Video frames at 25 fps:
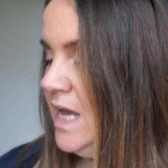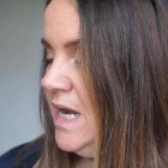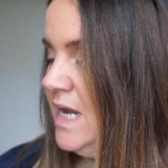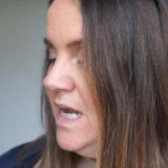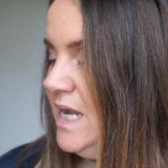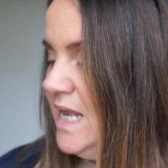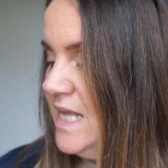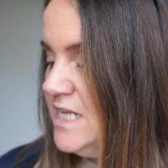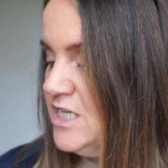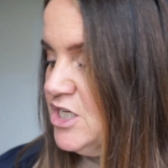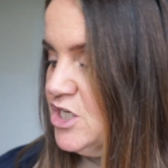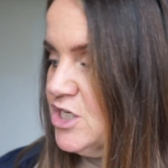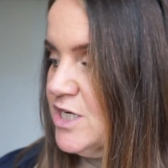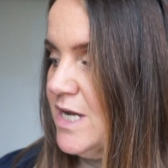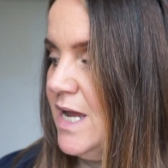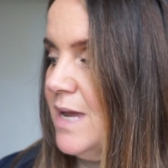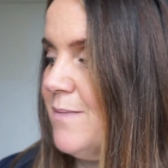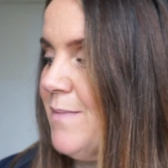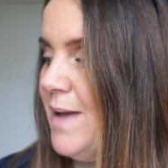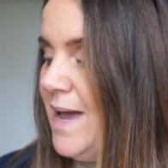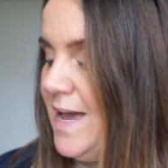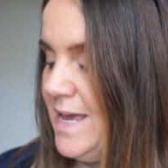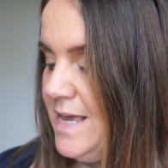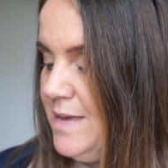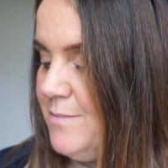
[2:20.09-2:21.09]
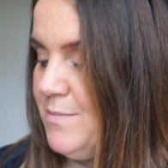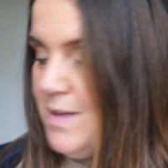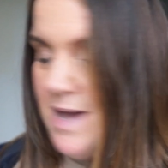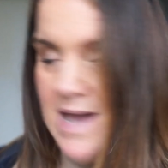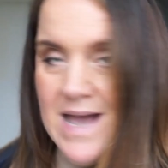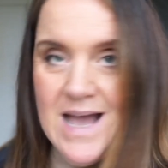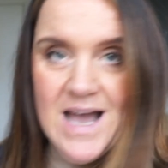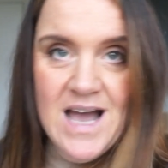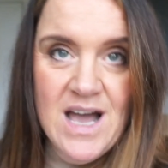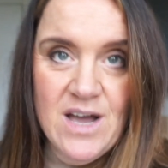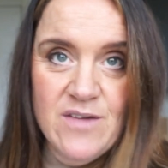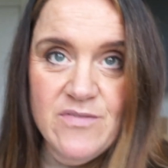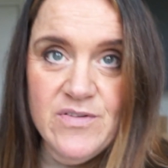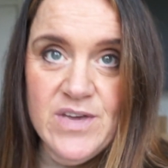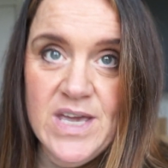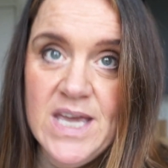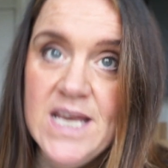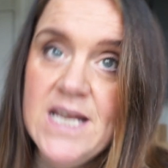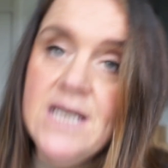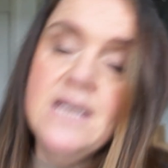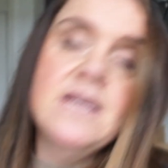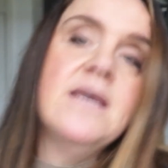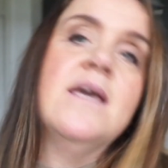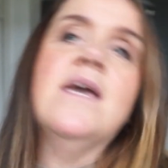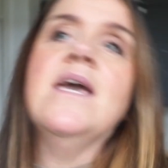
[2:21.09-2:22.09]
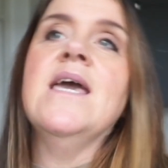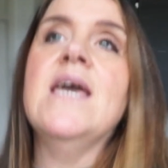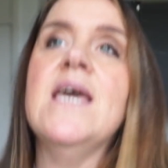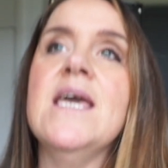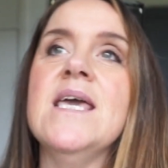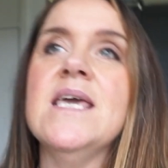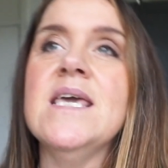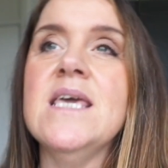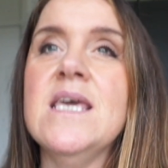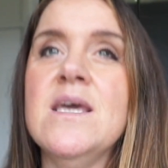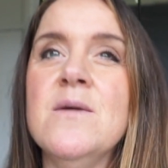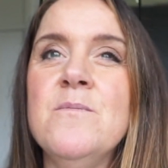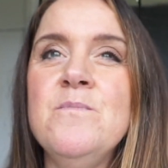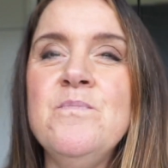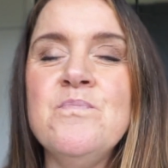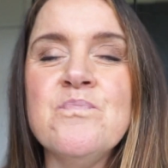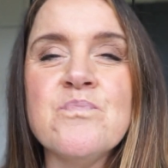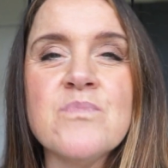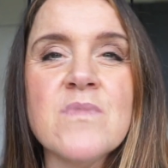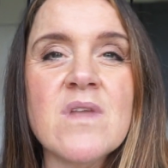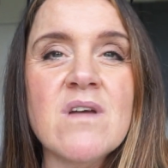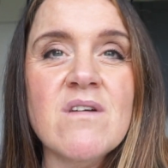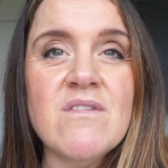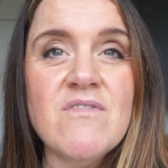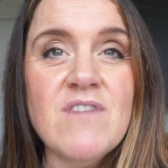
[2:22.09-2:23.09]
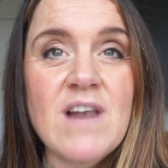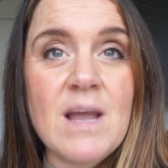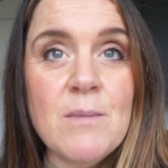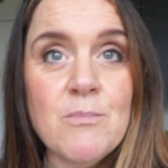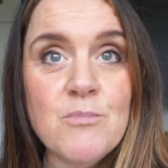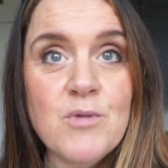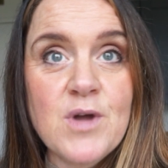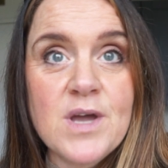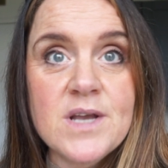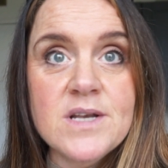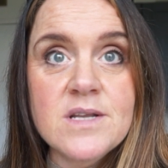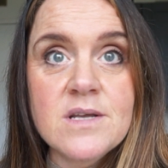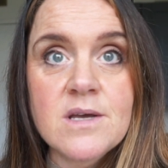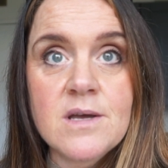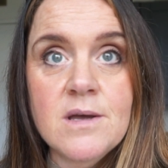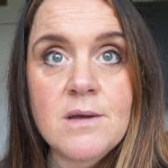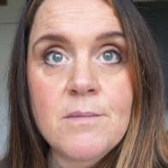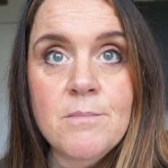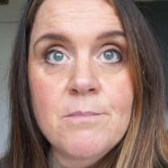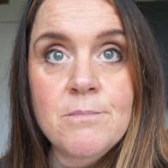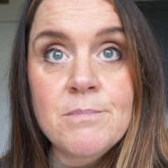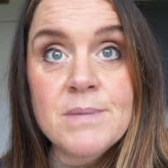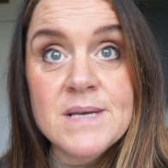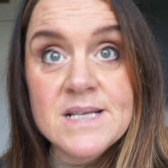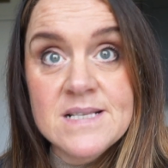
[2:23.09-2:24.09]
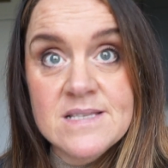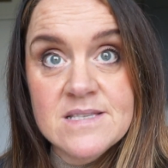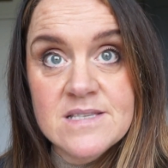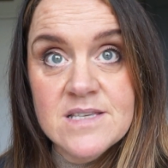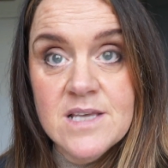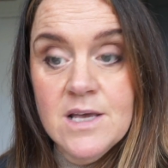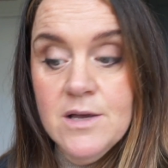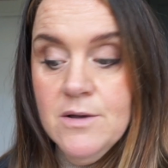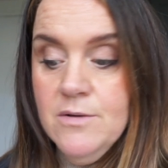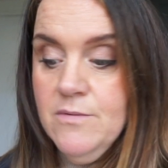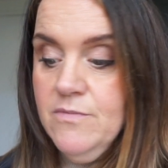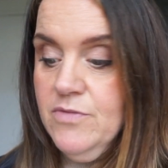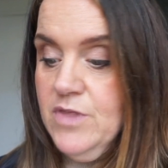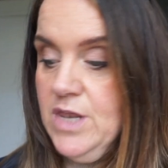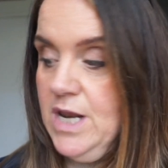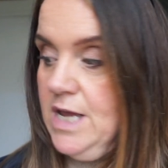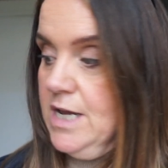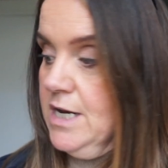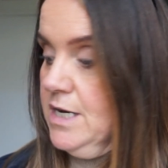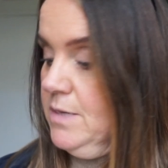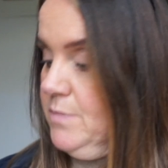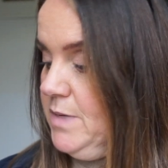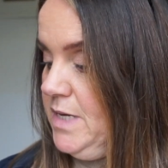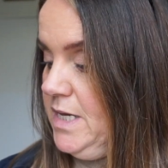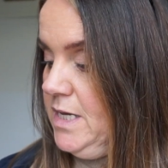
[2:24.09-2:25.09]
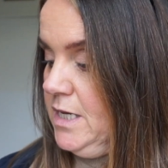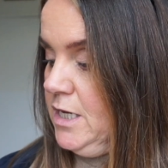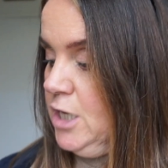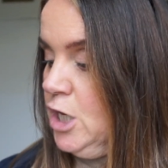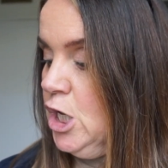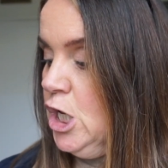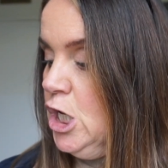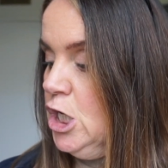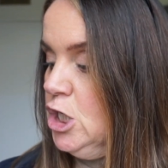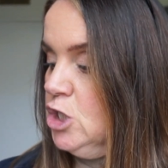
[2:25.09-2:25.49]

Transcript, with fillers: Lunchtime I am having a flatbread pizza that I'm going to make.